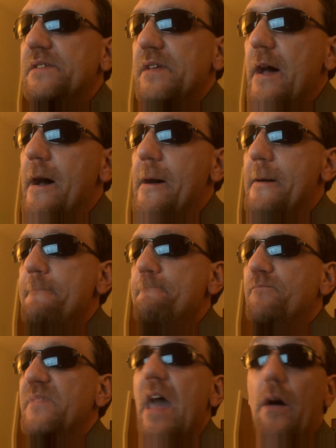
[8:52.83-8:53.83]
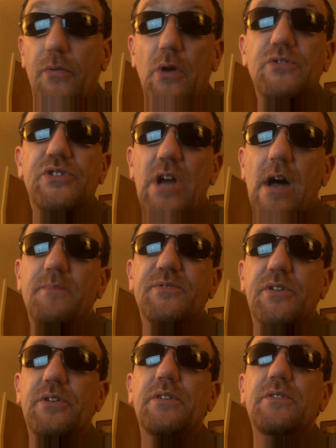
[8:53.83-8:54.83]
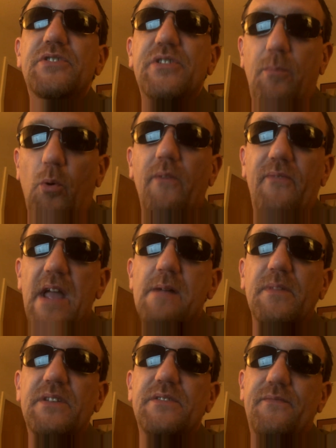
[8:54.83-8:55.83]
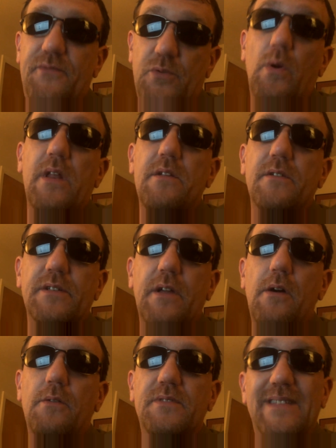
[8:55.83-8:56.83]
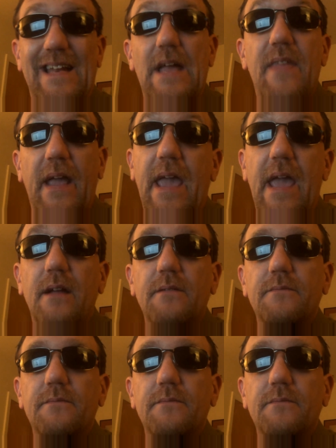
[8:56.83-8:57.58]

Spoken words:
those jobs could support families 20 years ago. Today they can't.